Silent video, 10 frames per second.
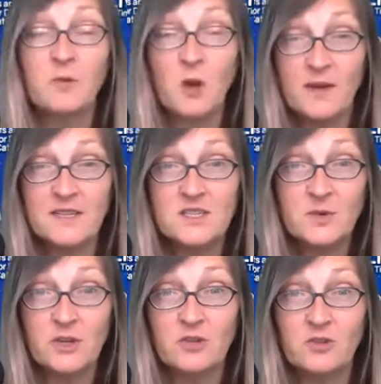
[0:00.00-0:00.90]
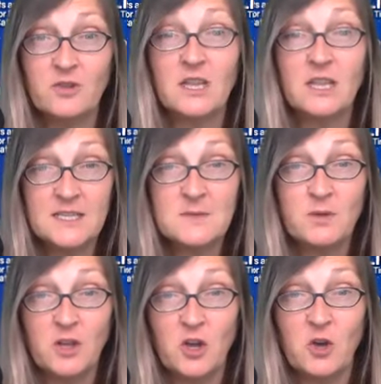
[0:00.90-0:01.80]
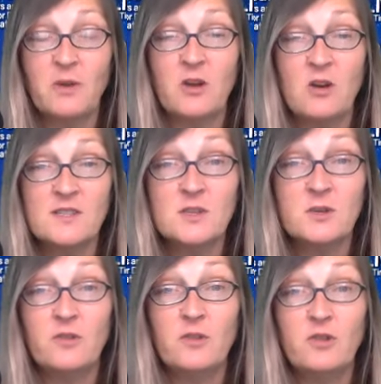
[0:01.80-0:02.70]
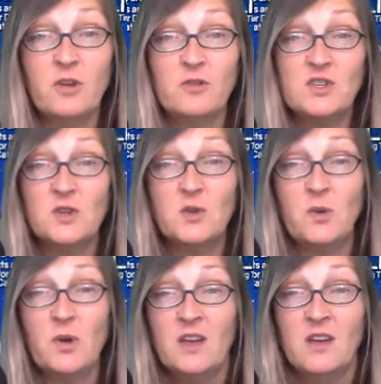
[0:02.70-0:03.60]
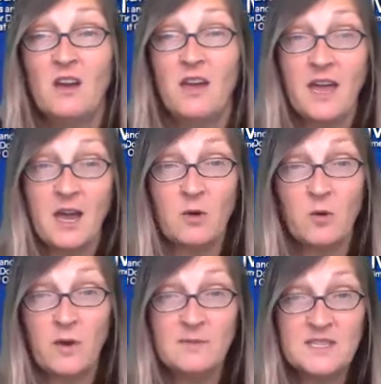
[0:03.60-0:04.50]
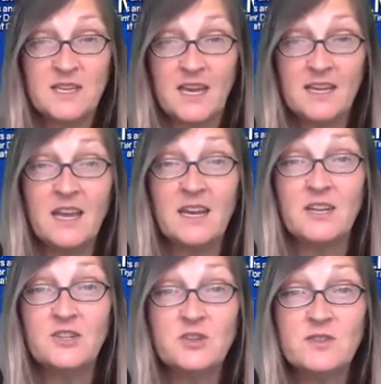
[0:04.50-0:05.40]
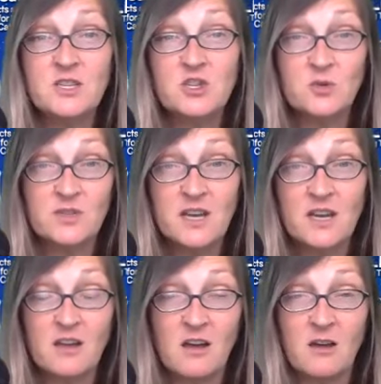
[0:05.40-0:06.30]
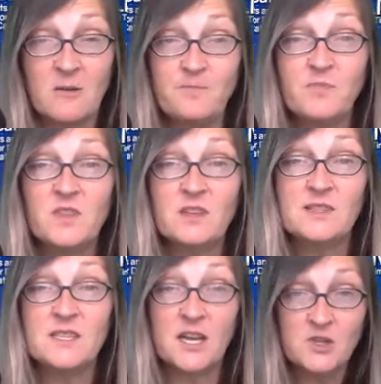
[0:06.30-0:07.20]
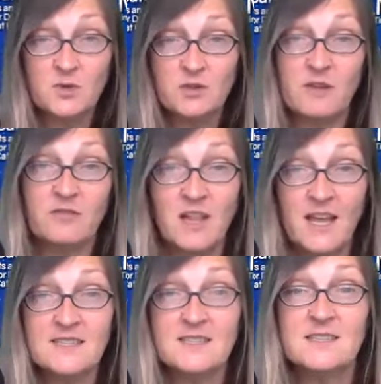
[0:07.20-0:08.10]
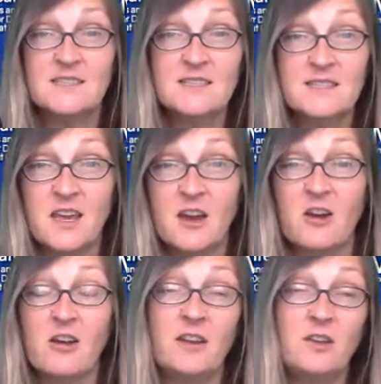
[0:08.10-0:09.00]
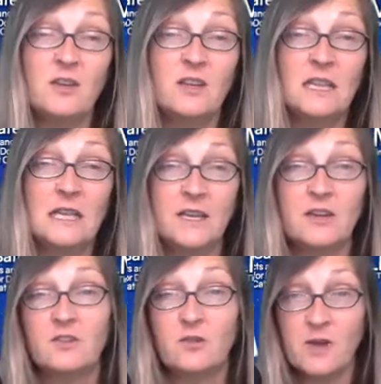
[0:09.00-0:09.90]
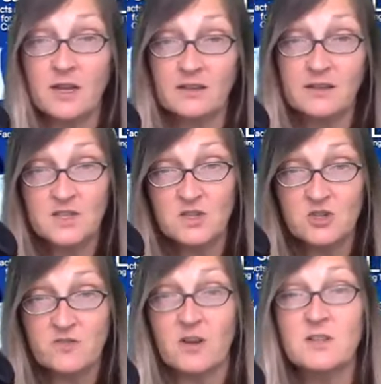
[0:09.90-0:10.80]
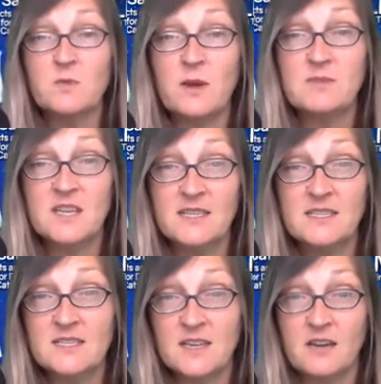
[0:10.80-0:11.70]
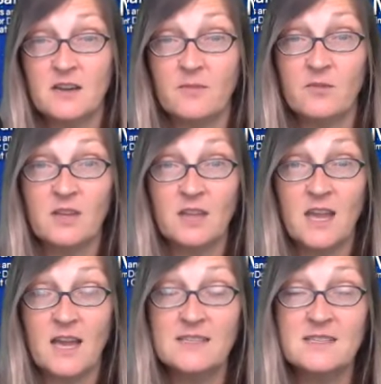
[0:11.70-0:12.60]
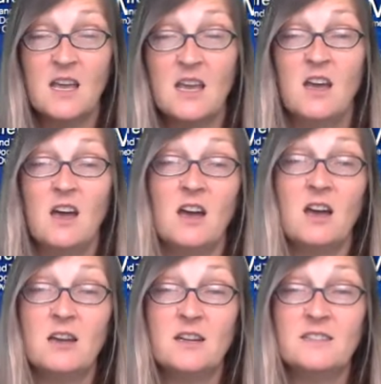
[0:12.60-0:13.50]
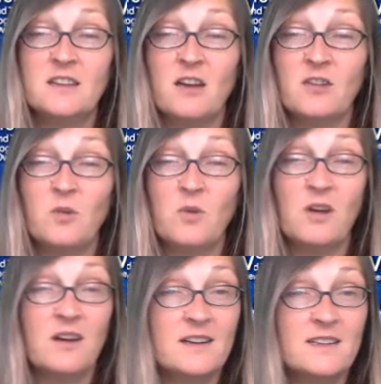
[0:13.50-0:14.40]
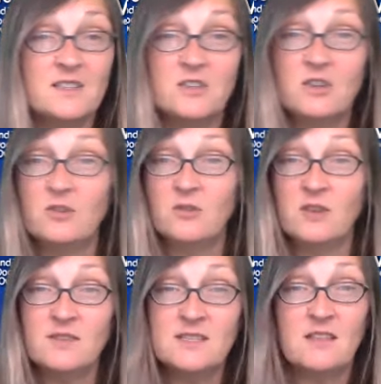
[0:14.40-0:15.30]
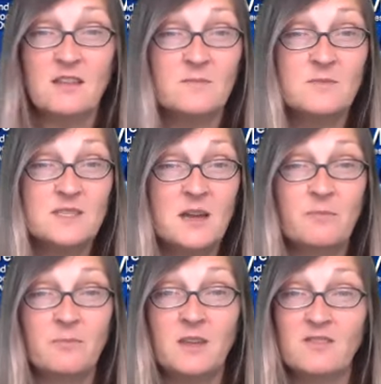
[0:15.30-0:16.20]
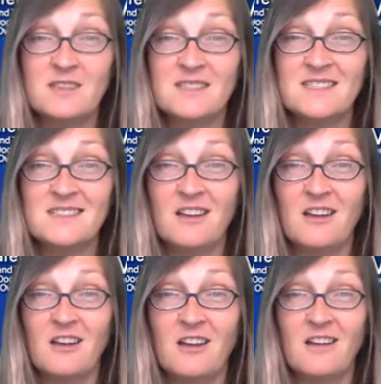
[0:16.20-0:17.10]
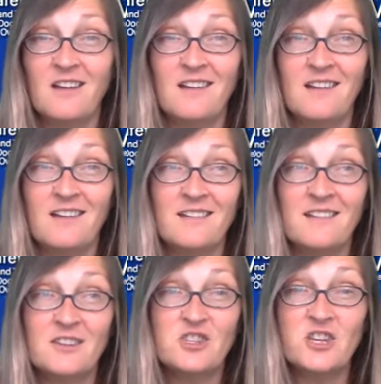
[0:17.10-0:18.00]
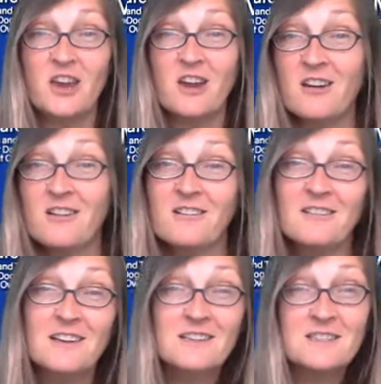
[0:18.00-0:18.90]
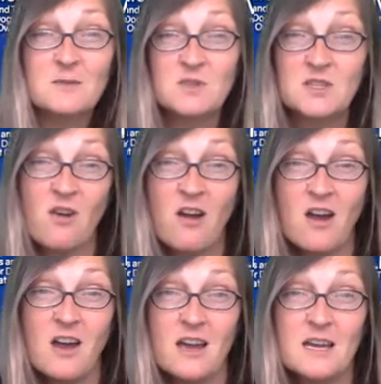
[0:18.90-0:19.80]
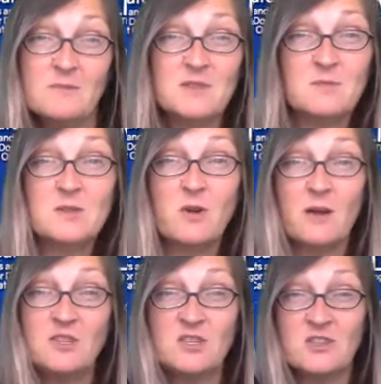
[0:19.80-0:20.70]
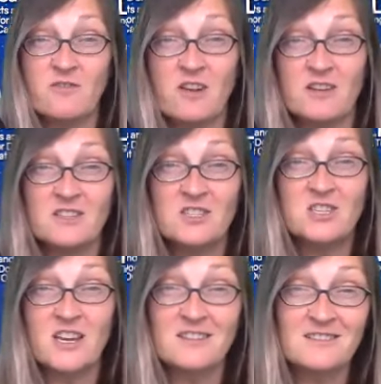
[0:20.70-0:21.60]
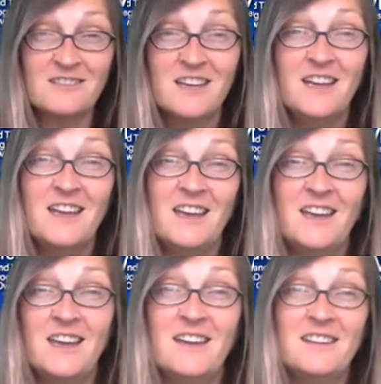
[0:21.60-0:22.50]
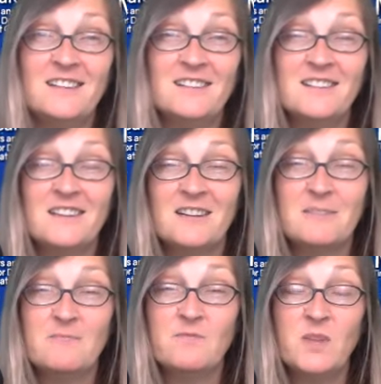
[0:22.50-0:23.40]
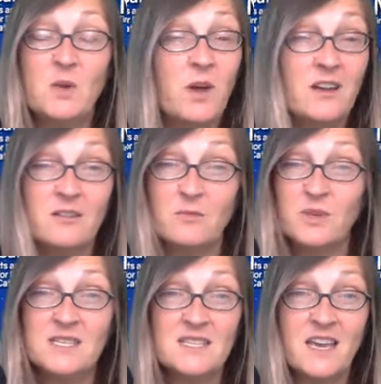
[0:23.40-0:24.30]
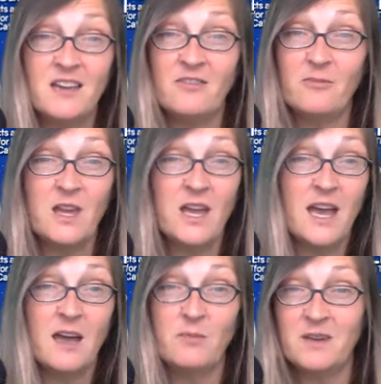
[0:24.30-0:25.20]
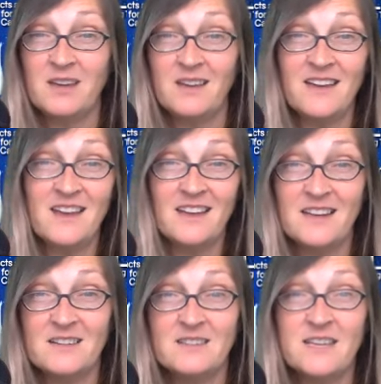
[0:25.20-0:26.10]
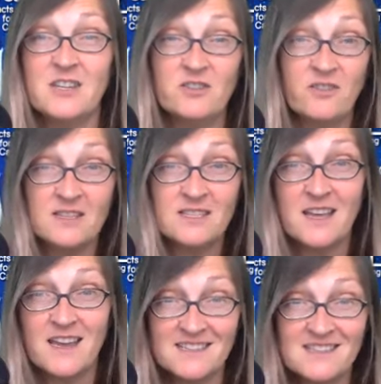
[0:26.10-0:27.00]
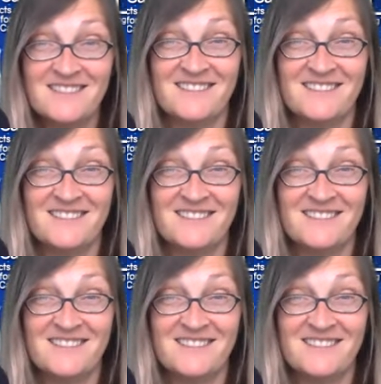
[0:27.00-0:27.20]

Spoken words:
going to include the links below, but also if you go to our website, najerseyshore.com, the schedule of classes is there, and you can link directly to Siobhan's website to sign up for the class. And otherwise, give us a thumbs up, give us a share, subscribe to Siobhan's channel, and be well, be safe, be happy, and take Siobhan's class.